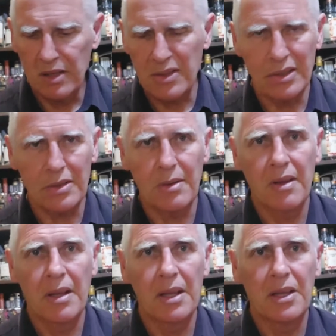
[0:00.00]
So,
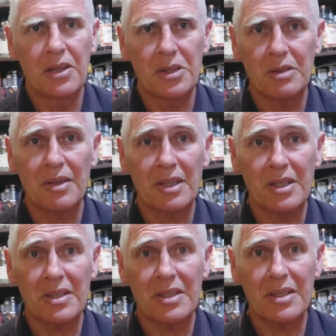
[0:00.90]
newsflash
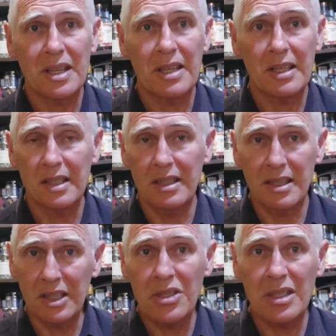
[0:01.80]
is that
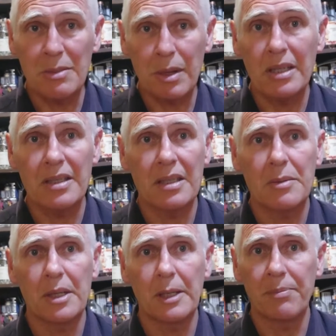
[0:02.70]
this gin's made in
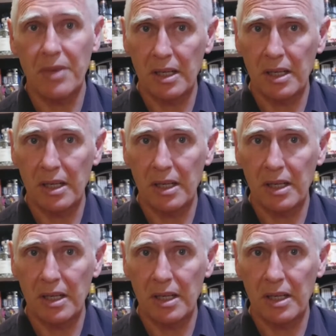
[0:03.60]
Tasmania,